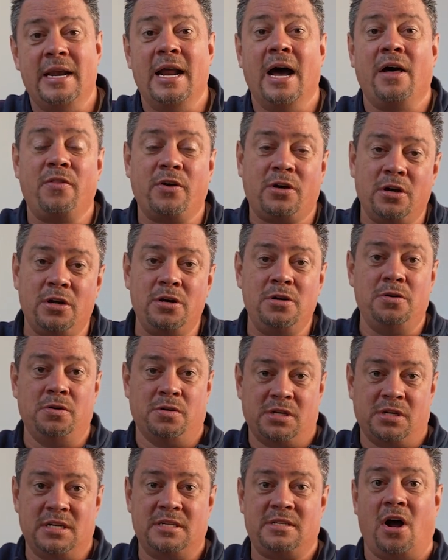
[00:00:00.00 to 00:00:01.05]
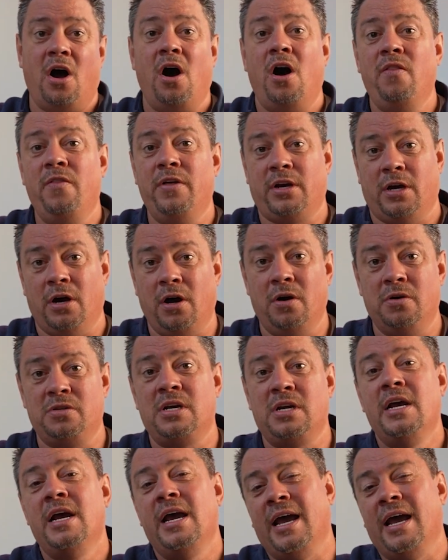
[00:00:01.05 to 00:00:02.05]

Now, the good news is on the coast,